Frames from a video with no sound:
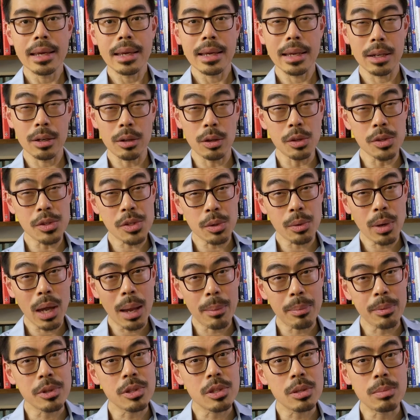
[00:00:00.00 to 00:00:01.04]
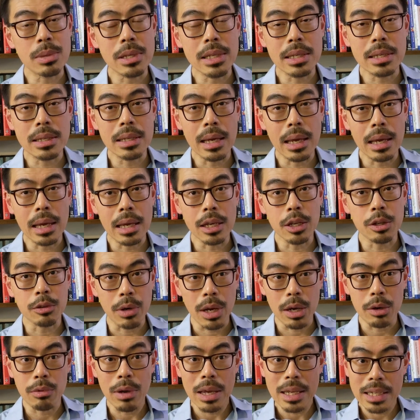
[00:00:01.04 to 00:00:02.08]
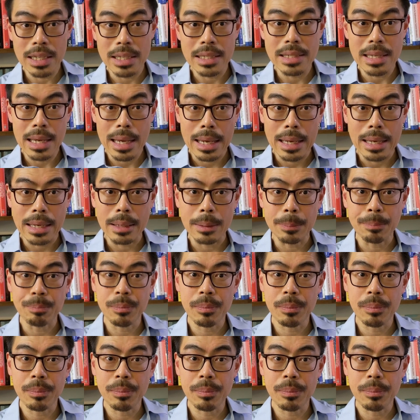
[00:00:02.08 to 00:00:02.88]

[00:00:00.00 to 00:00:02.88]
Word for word: It also happened to be a grey rainy day,